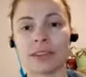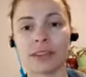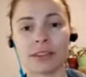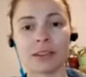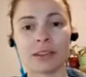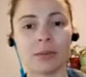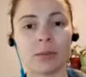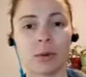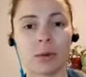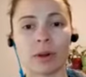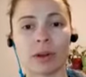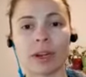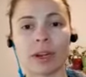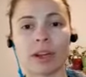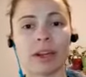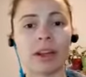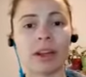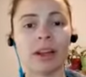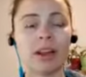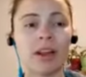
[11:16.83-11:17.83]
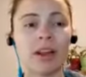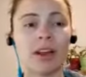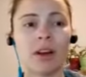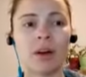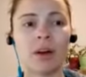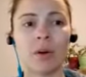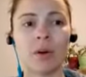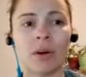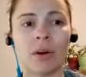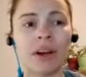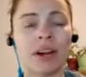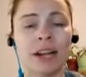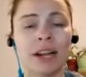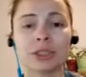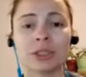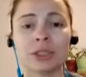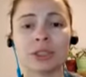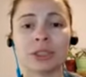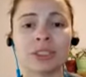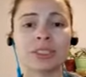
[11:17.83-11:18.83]
in the morning or an
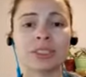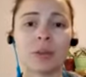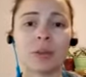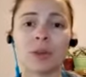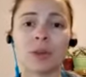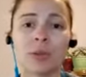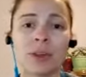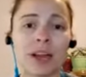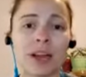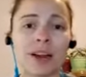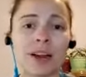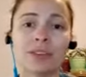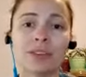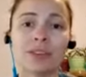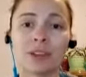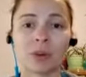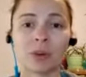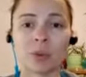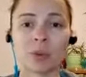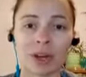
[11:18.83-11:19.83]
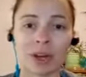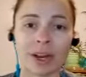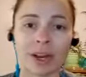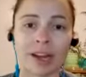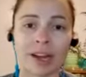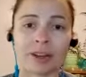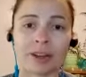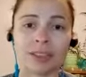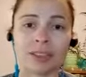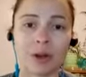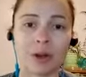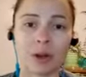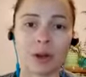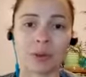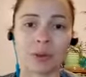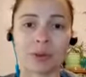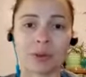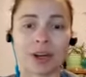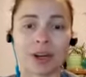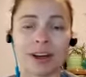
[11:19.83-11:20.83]
extra supplement after your workout to help
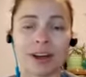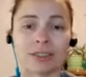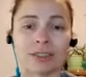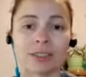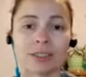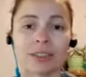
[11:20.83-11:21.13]
you recover. And I can say